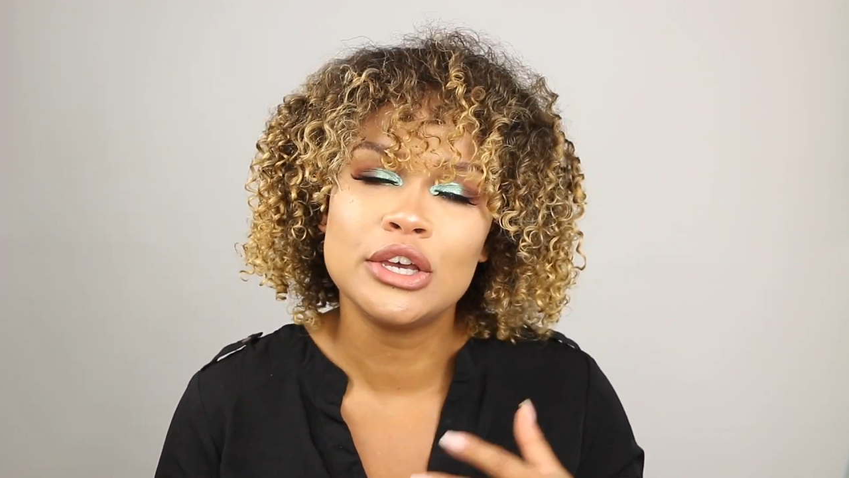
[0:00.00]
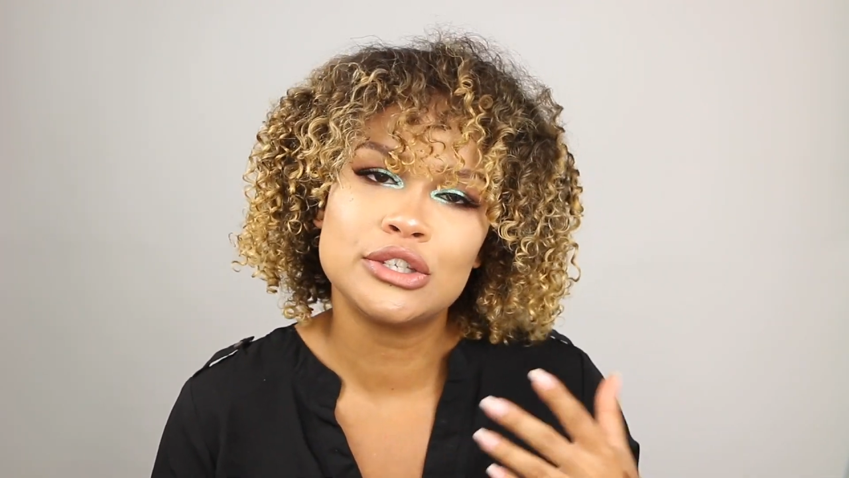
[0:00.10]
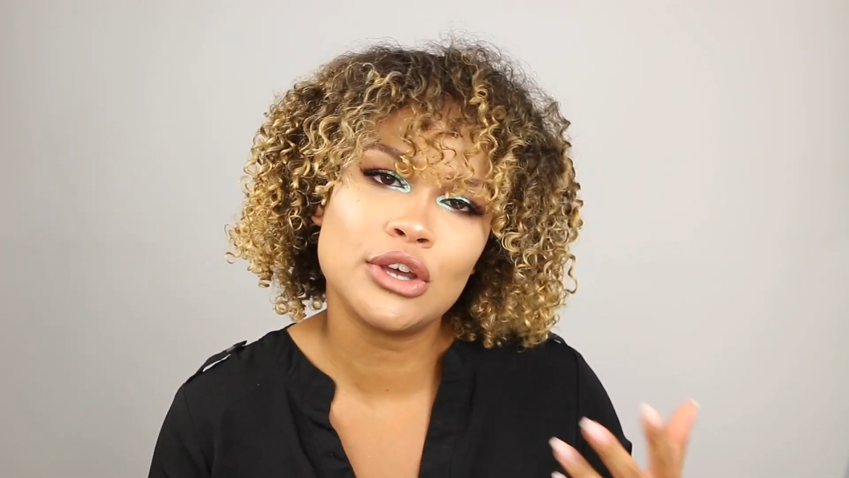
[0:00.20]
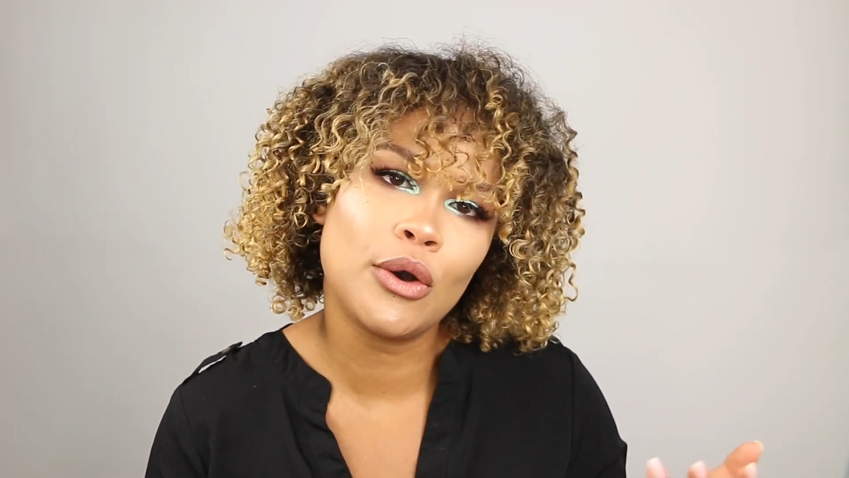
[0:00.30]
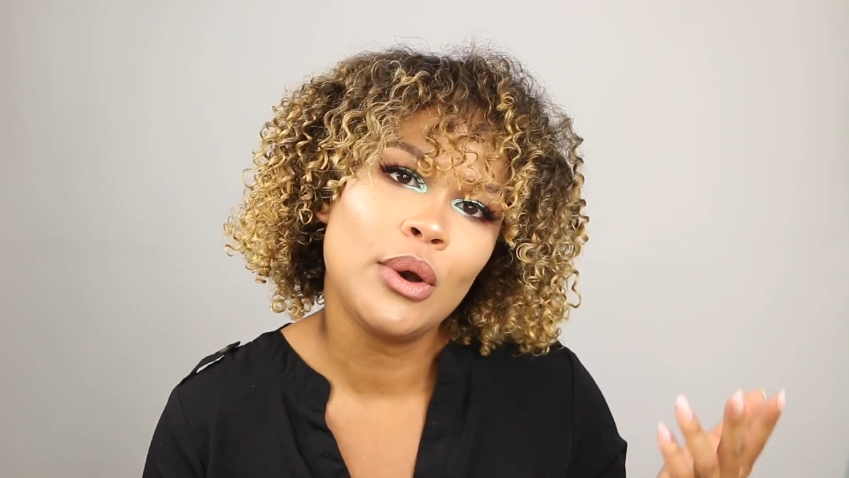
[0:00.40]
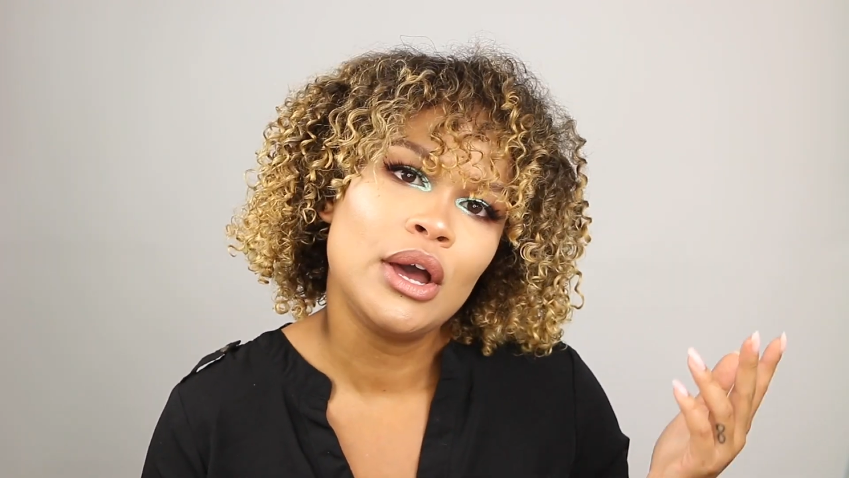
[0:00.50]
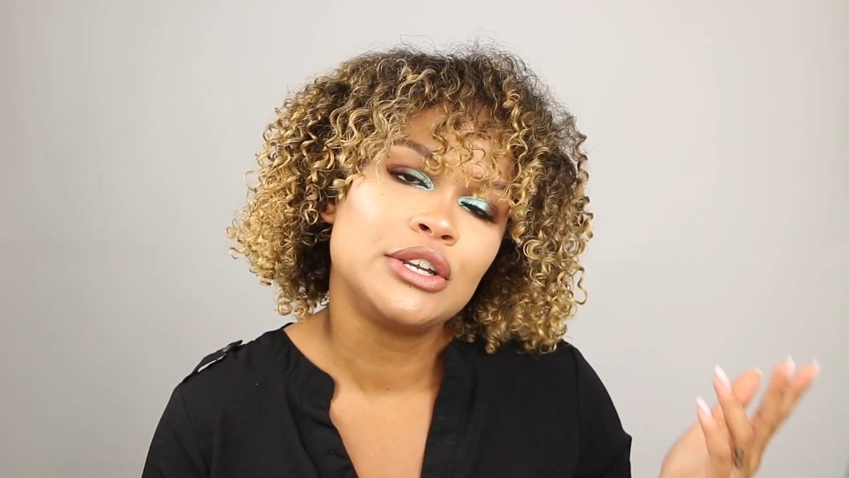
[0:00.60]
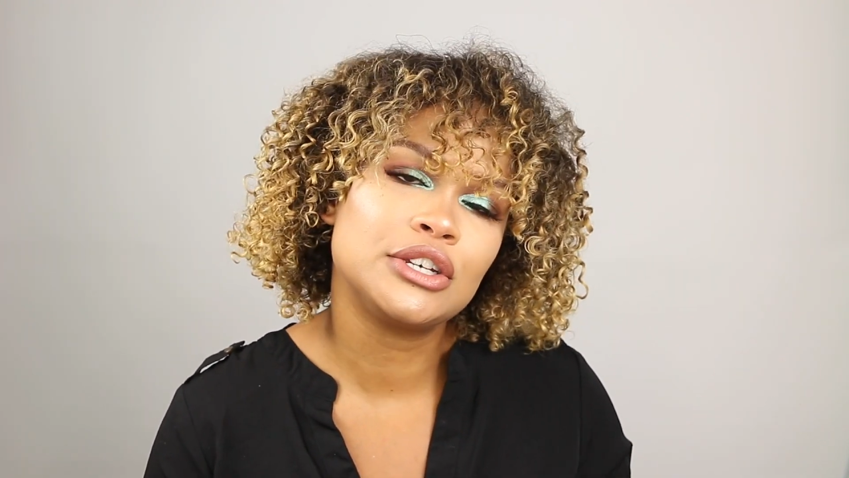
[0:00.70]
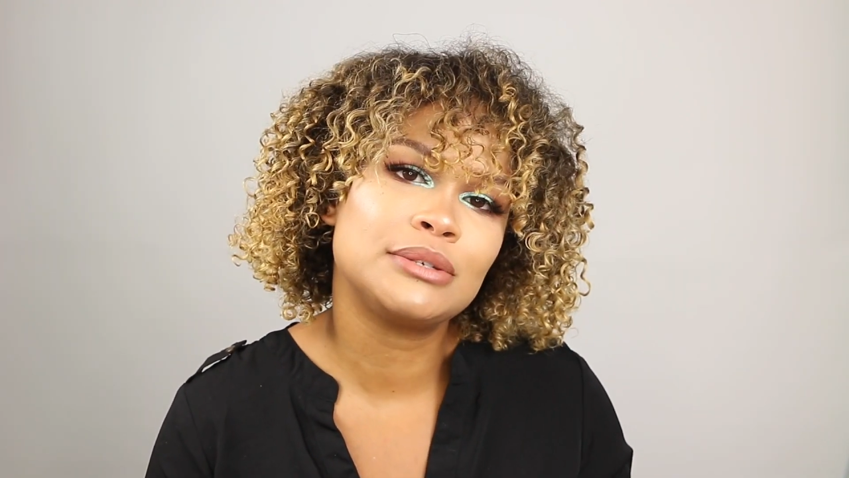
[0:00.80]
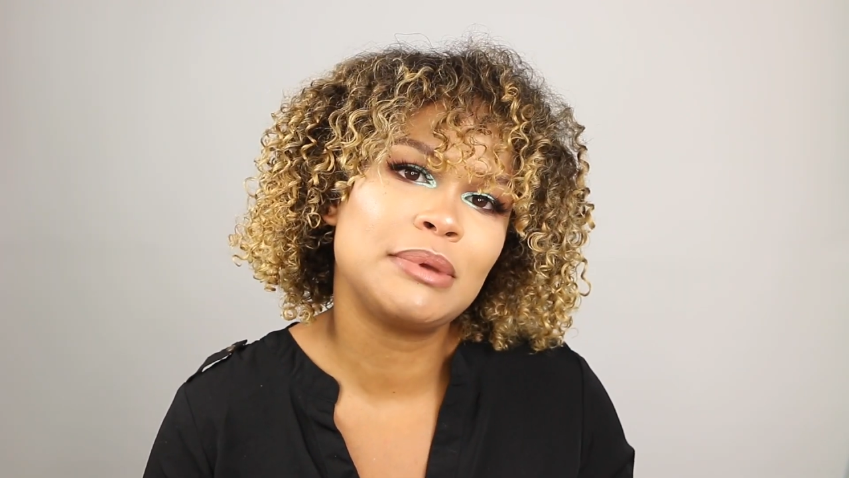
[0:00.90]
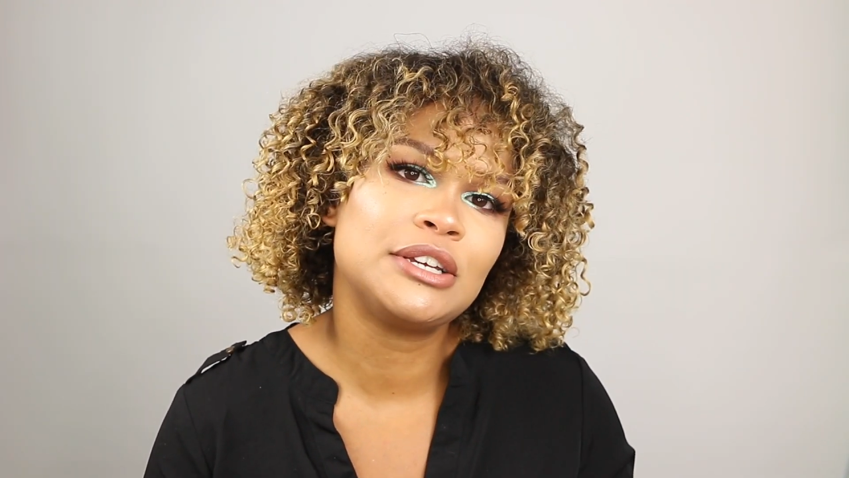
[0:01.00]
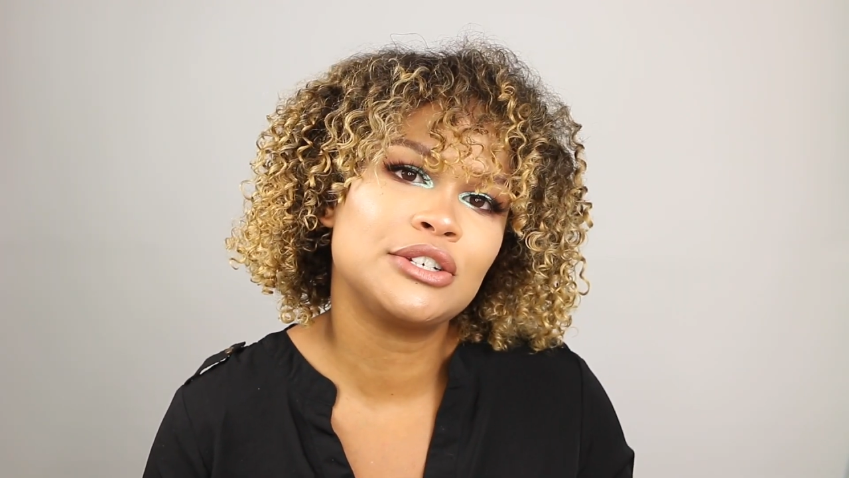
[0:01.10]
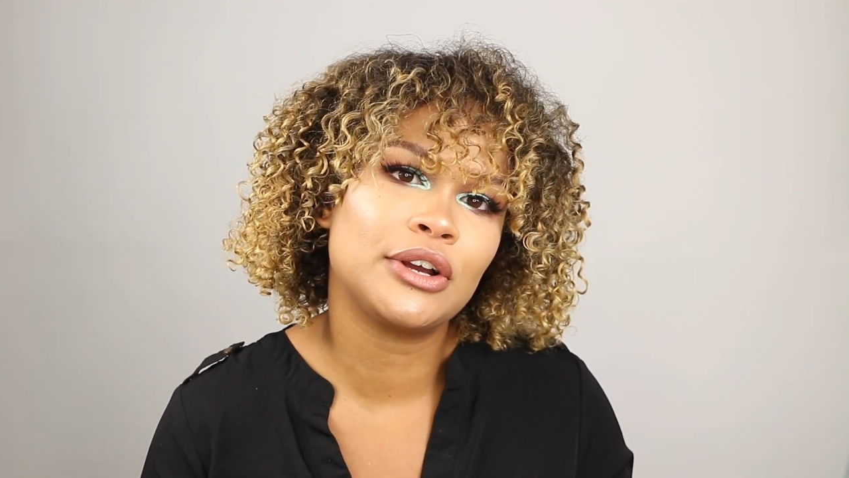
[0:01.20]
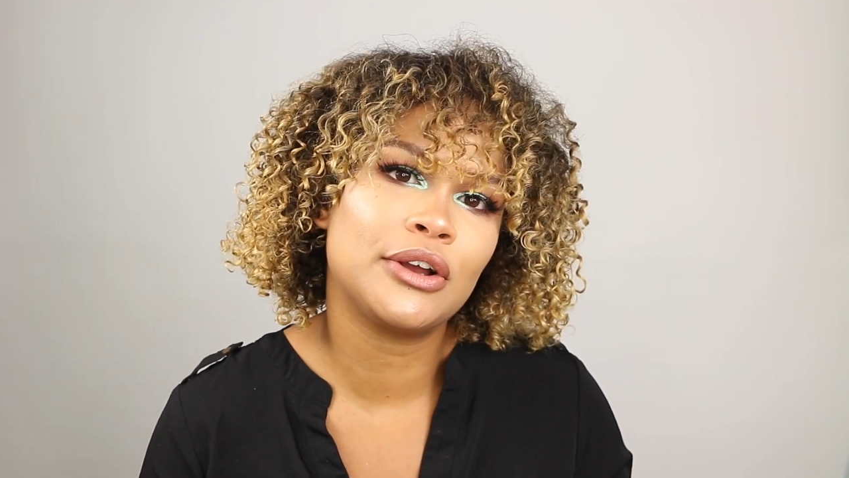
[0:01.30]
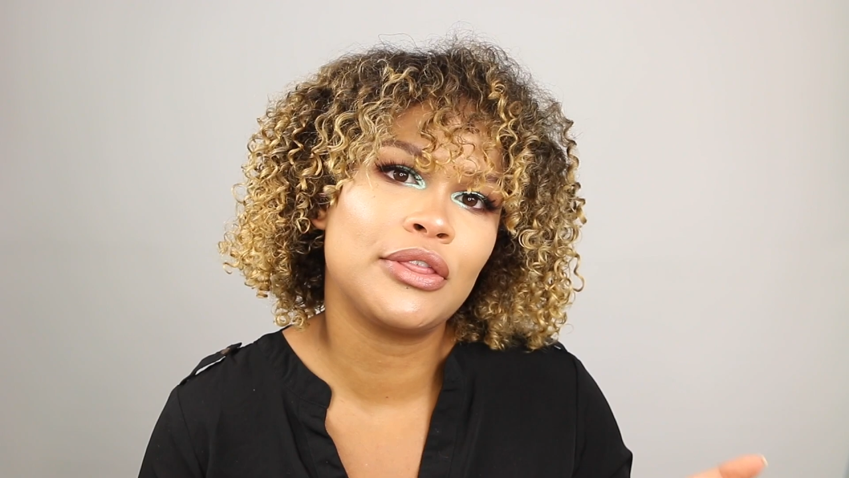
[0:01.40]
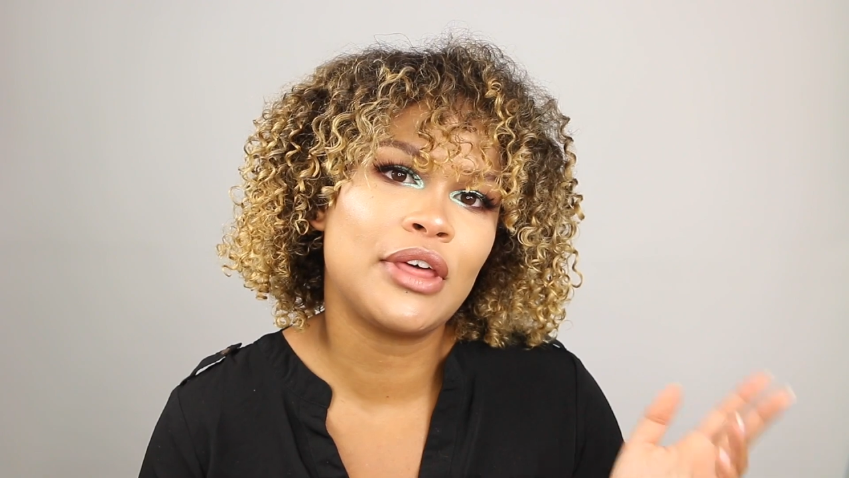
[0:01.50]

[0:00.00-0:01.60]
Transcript: So just make sure